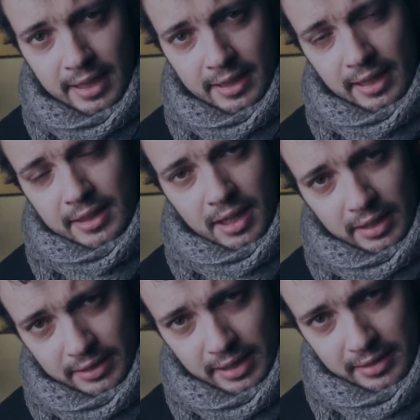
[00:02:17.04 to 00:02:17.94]
that
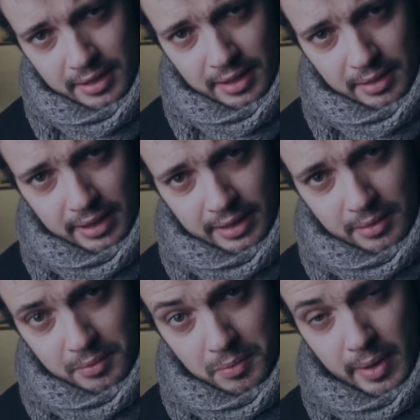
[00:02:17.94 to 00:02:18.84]
content so that
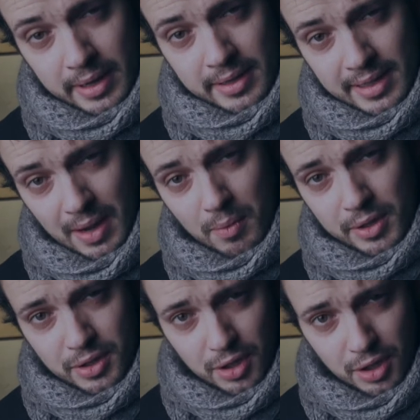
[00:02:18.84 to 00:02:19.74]
when
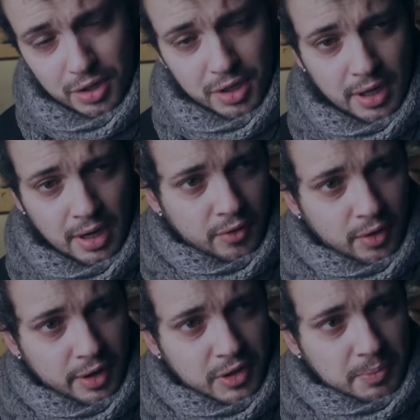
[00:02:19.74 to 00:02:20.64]
someone search
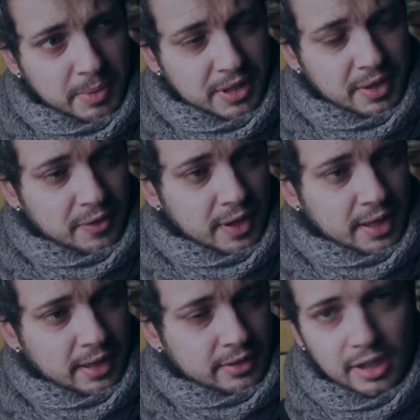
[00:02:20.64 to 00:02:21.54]
for a
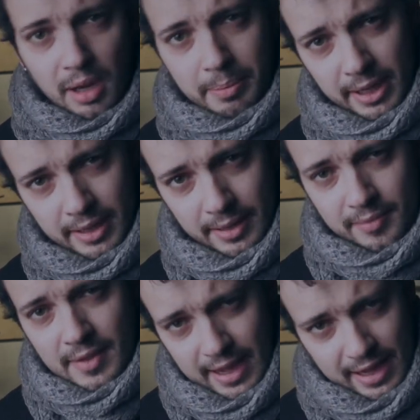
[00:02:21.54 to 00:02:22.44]
specific uh, topic,
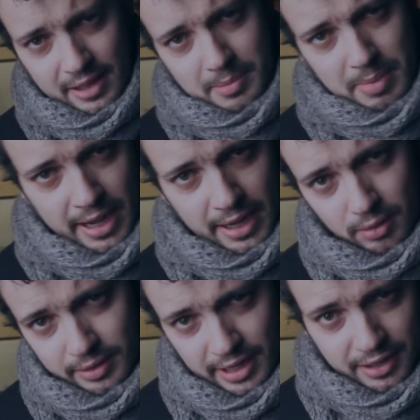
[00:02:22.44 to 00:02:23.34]
they can display
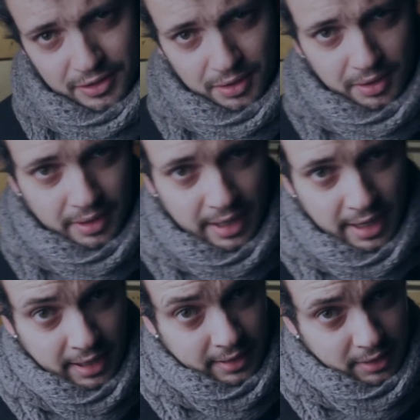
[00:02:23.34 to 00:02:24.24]
all the answer
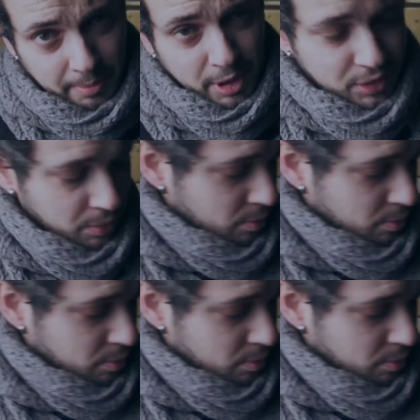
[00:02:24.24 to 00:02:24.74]
the person